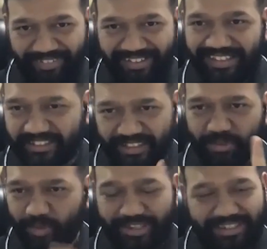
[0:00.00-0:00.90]
That's
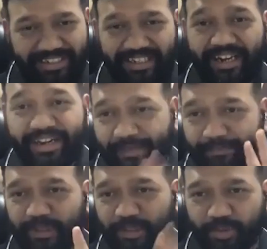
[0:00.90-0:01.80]
number one.
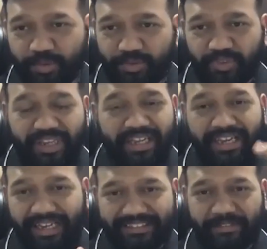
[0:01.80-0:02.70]
Number two,
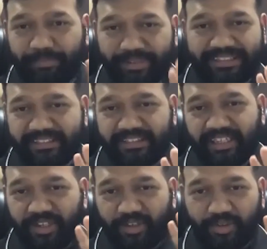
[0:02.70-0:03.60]
SMBs,
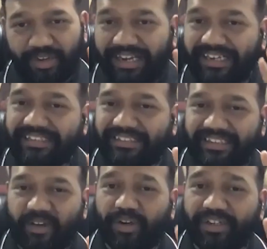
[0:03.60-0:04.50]

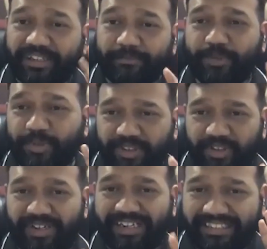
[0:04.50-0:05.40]
anything on
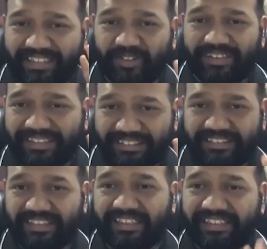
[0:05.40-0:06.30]
computer or anything on
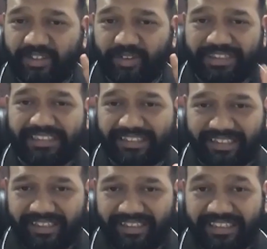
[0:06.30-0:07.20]
digital, anything on
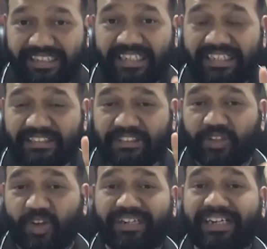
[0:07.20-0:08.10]
internet is
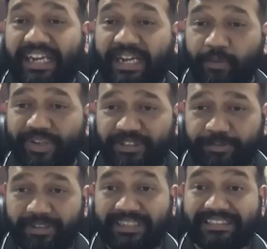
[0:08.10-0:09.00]
not an
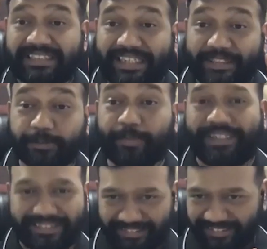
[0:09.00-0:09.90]
investment, it is an
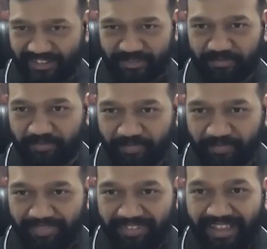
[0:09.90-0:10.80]
expense,
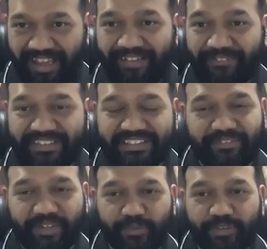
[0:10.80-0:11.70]
and which is
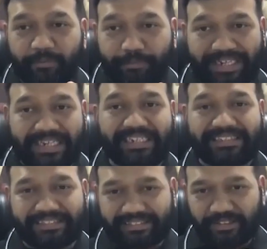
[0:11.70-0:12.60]
one of the
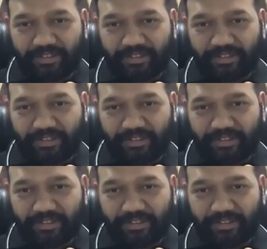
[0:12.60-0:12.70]
biggest